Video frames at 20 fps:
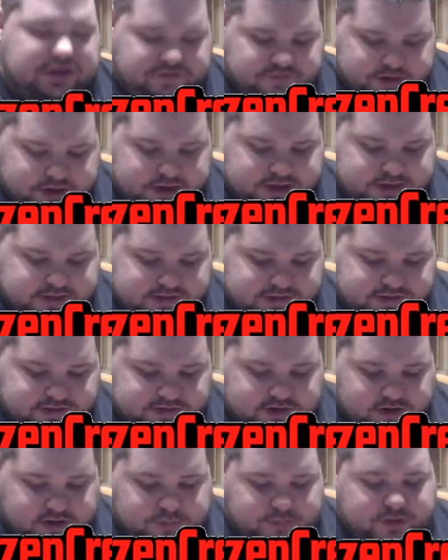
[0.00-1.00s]
right next to the
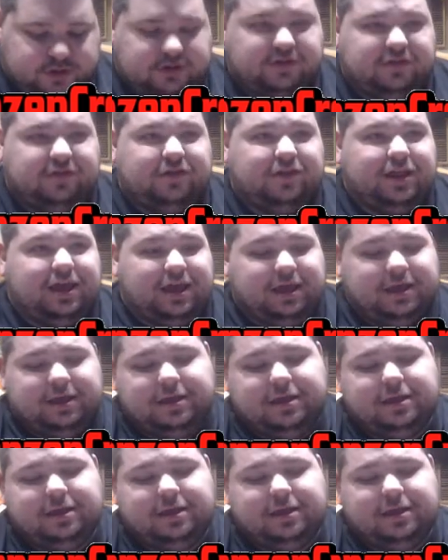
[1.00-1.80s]
start button, so like,